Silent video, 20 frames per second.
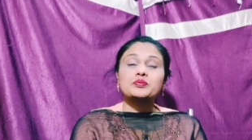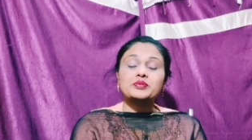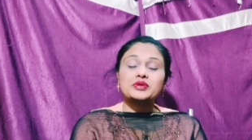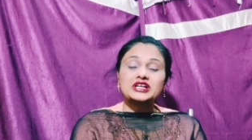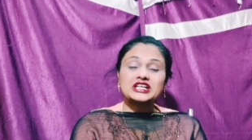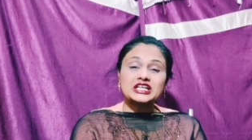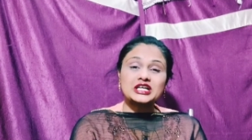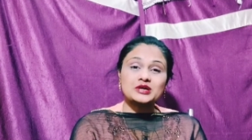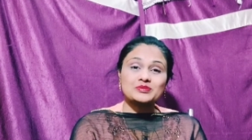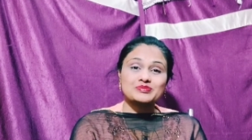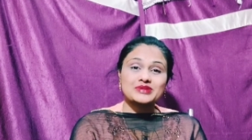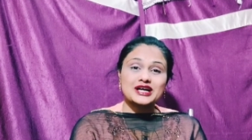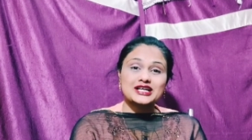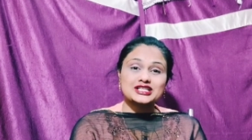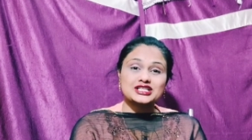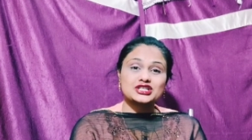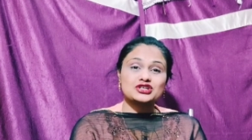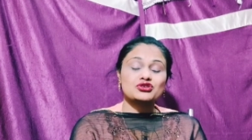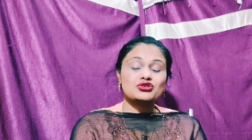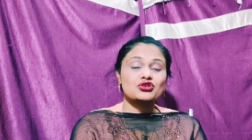
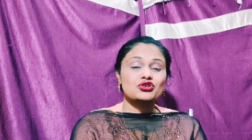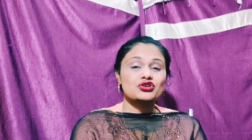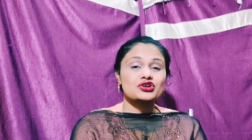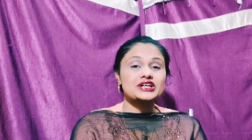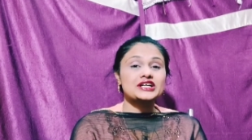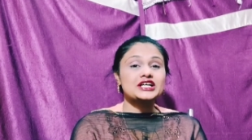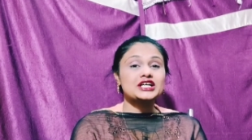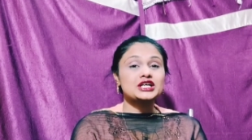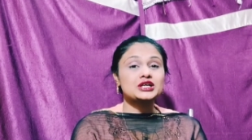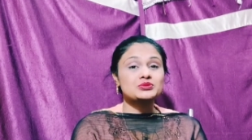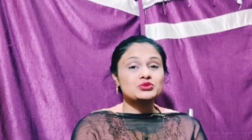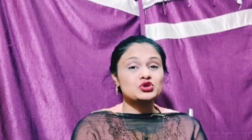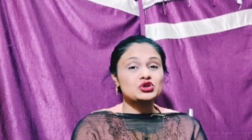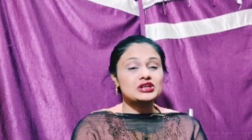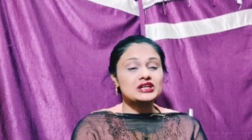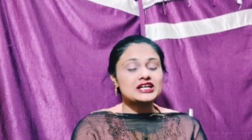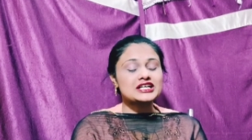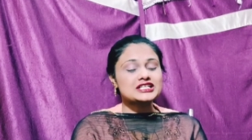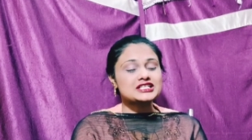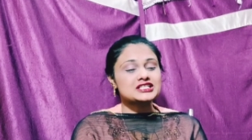prehepatic or
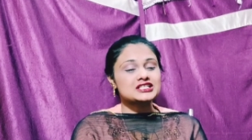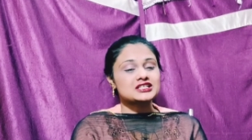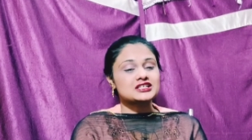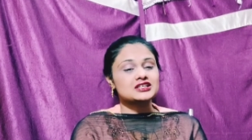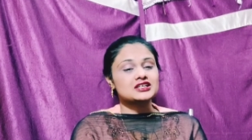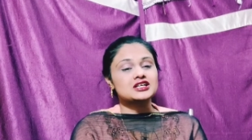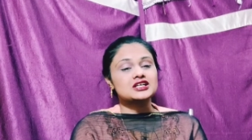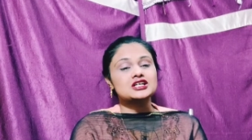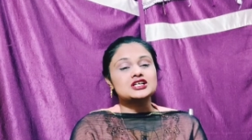hemolytic.